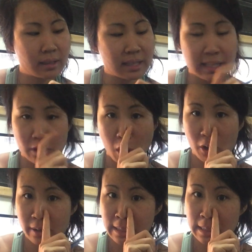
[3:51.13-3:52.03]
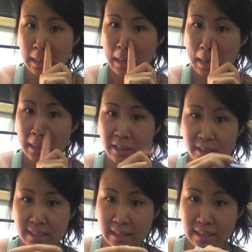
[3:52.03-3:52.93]
He's already,
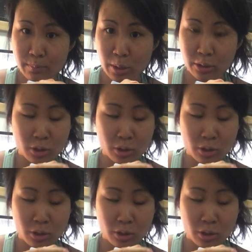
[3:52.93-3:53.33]
you can see his mouth